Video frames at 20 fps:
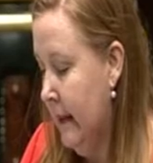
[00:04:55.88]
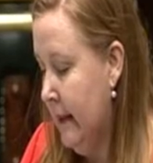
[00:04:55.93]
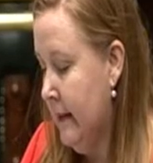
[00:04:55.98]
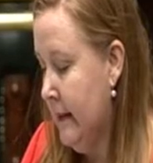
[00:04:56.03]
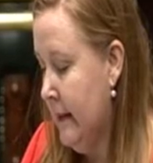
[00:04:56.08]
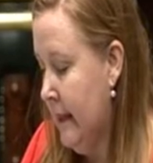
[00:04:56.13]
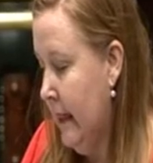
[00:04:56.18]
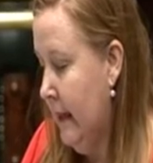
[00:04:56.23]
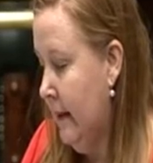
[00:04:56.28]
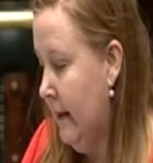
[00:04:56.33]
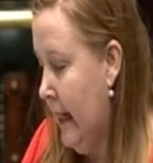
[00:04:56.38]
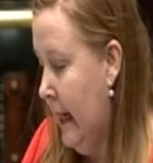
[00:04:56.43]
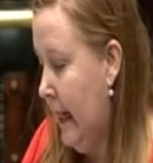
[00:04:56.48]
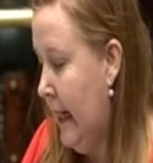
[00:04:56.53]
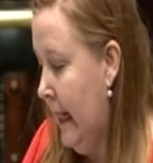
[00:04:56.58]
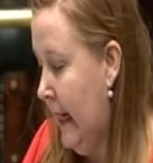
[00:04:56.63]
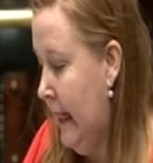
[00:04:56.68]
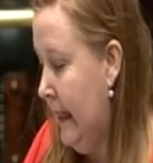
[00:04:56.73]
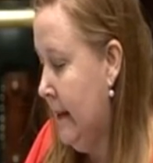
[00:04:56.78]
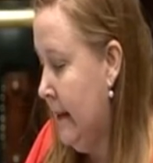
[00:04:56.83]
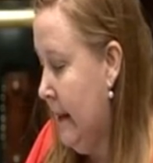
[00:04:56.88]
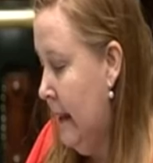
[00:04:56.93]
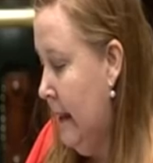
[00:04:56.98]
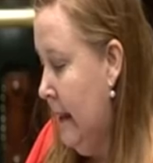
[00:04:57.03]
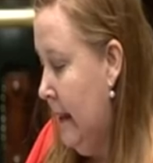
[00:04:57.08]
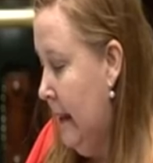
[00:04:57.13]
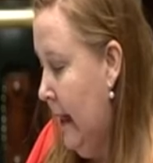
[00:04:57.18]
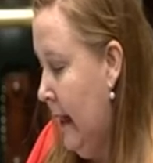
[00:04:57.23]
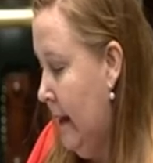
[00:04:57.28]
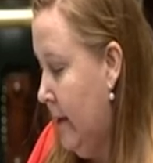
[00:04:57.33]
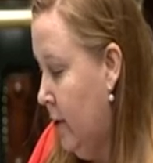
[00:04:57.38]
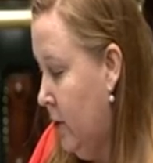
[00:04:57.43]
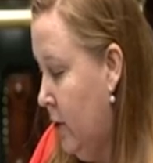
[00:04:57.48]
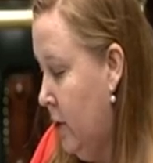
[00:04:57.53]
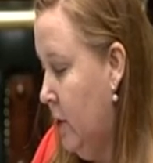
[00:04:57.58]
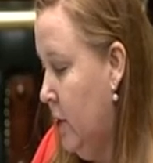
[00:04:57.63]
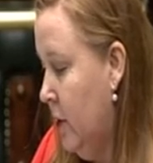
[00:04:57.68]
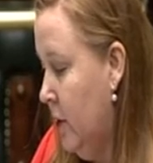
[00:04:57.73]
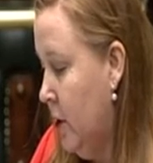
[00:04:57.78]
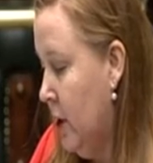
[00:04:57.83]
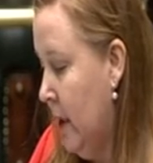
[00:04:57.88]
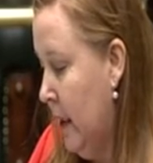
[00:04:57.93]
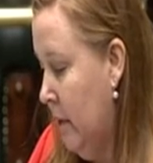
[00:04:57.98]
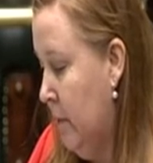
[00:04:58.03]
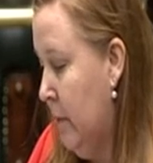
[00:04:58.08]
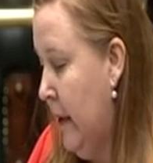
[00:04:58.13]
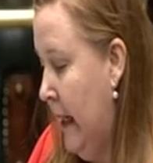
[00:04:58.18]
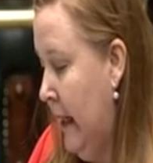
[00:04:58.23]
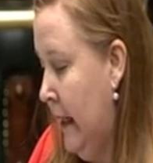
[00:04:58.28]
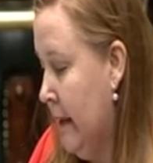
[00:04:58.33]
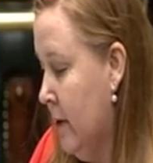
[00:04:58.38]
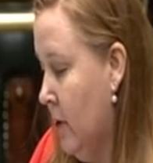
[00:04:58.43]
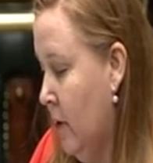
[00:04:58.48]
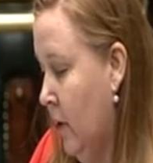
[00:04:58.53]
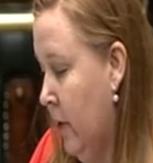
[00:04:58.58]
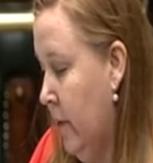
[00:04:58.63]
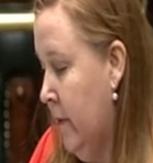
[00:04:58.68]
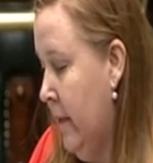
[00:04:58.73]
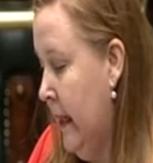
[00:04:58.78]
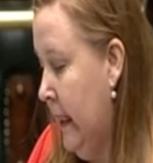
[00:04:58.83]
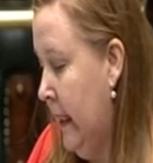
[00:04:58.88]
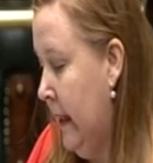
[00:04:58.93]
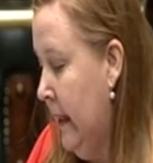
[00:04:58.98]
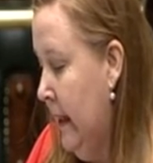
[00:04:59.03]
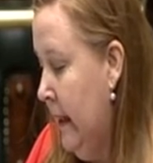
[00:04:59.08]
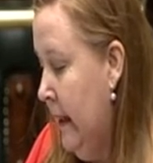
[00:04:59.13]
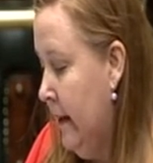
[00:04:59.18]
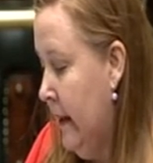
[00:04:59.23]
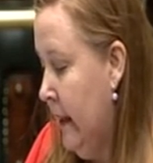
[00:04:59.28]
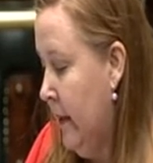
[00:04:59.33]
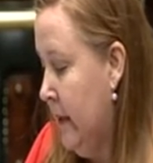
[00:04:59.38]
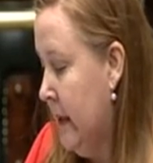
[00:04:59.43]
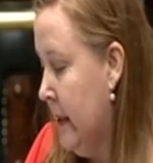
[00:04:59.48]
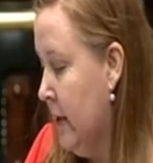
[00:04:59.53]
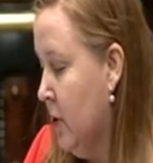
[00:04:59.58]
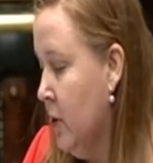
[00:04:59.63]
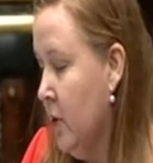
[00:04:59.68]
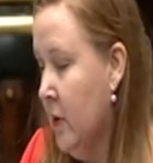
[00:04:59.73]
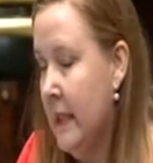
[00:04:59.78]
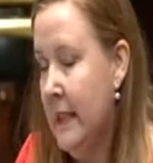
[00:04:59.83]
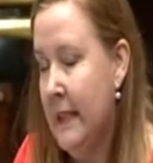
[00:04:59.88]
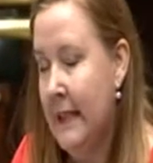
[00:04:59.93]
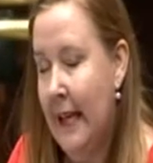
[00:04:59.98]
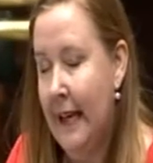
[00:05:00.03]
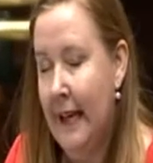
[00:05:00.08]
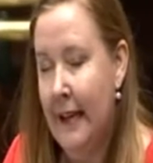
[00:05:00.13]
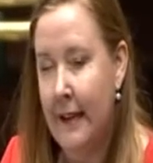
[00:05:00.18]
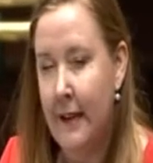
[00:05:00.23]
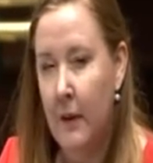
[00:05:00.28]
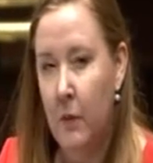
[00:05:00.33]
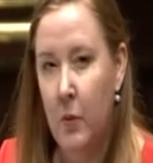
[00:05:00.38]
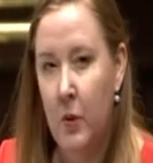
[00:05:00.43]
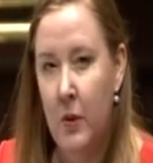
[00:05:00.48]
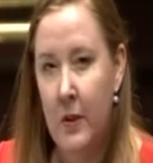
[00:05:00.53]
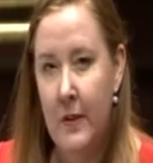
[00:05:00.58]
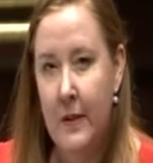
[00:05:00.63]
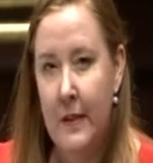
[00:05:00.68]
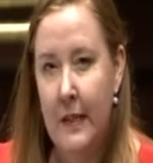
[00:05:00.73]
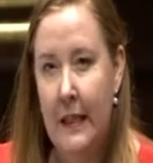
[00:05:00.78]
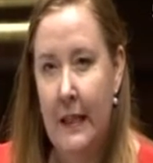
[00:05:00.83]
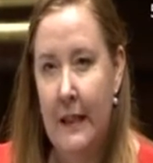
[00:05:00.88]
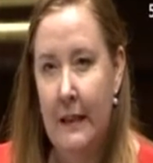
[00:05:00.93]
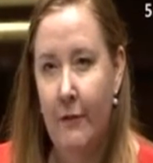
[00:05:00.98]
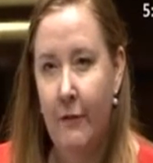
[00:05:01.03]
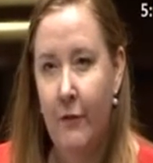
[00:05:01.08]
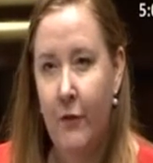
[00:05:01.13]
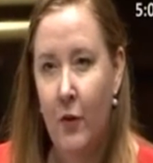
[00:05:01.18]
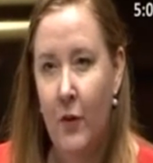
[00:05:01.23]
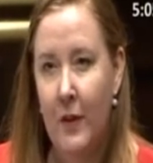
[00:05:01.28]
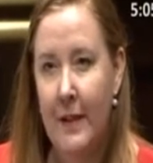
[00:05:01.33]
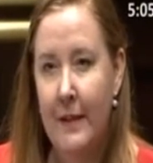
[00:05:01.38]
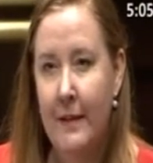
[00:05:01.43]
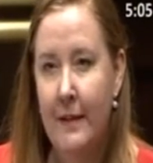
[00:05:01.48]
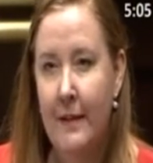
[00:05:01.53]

I said, they had a huge impact on me. There were stories that at the worst, for a